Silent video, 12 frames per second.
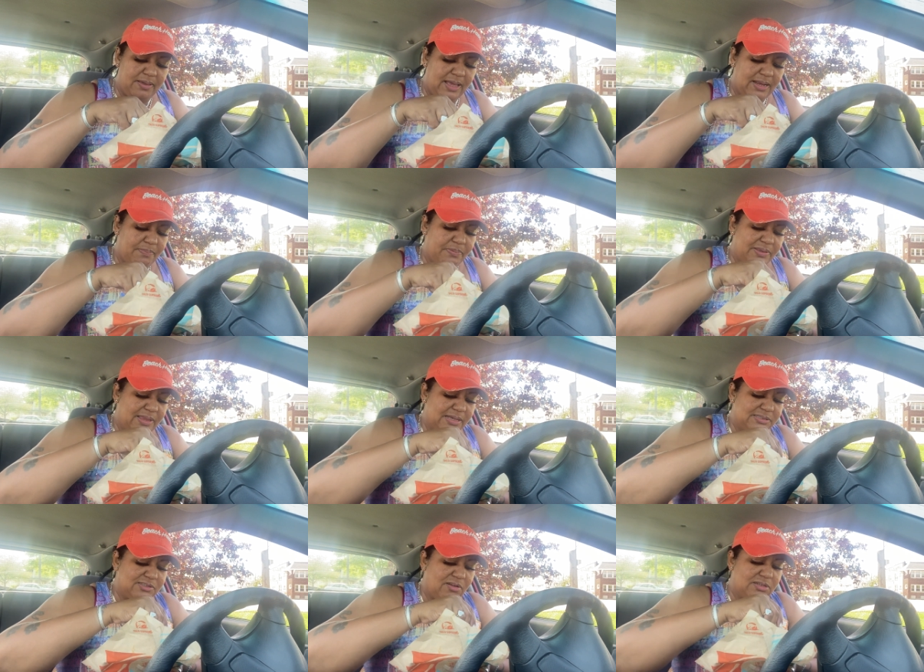You got to put
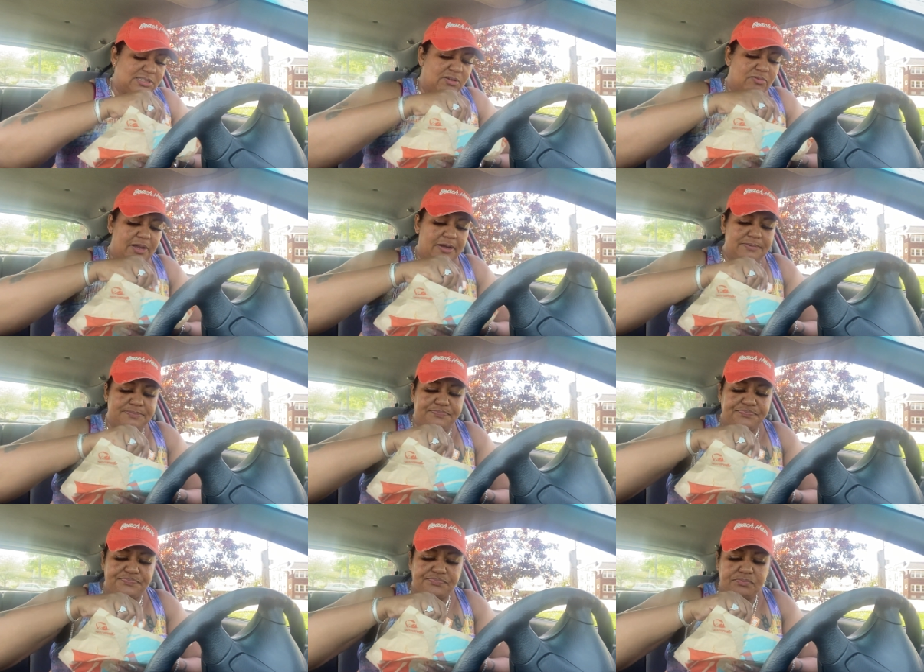that sauce on
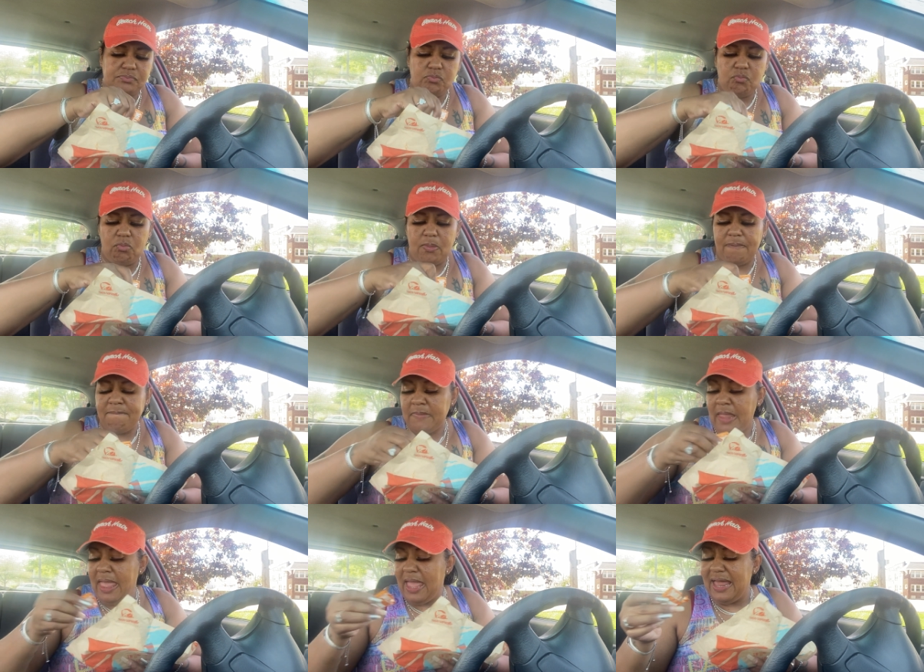
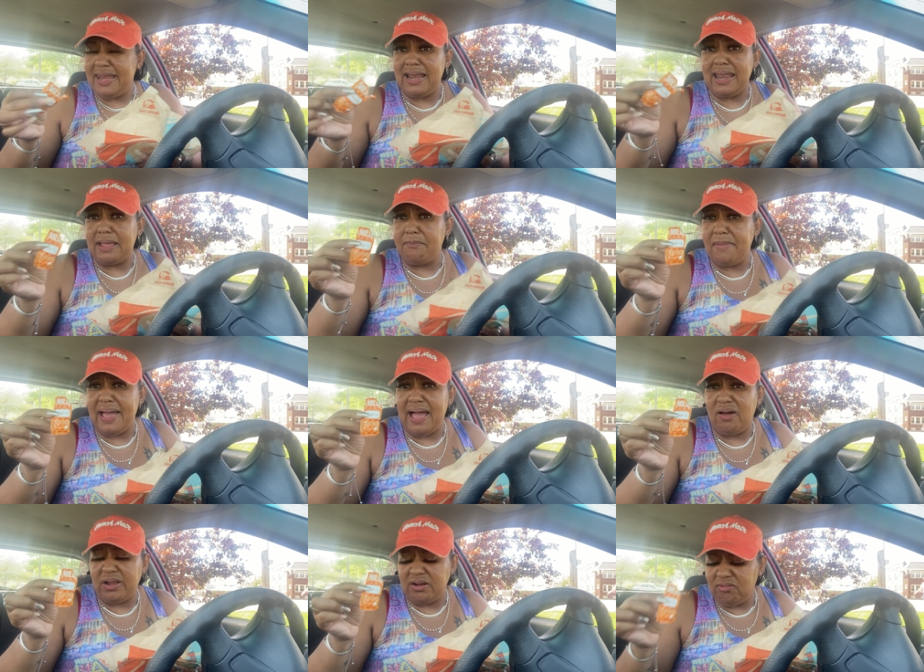there. And I like
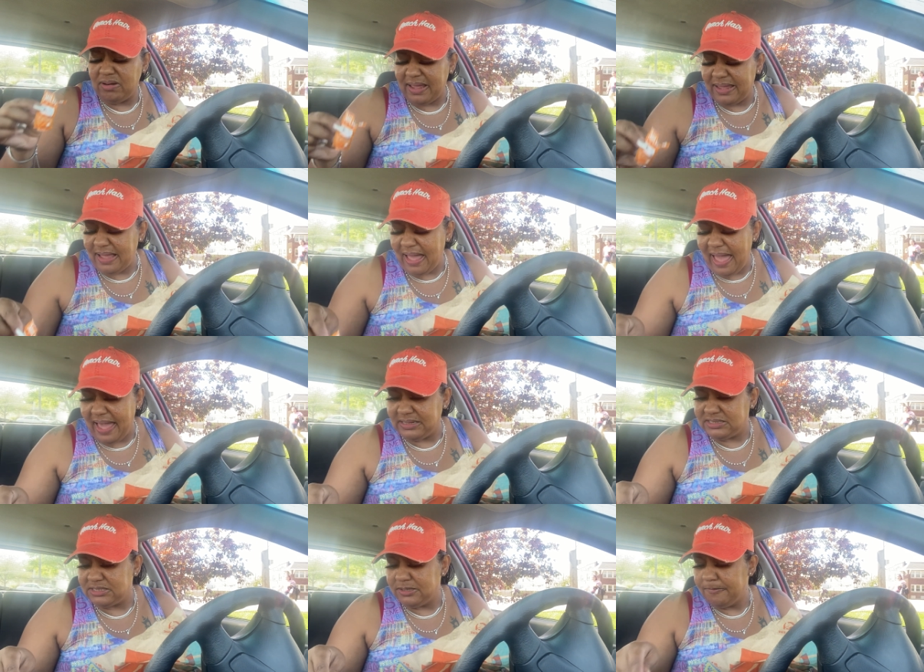mild. I don't like
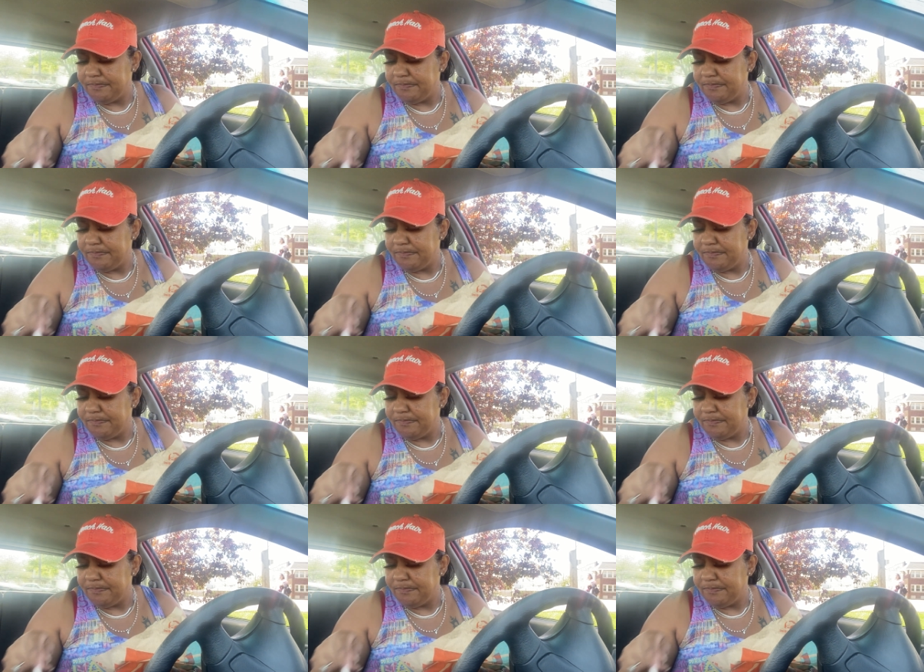hot.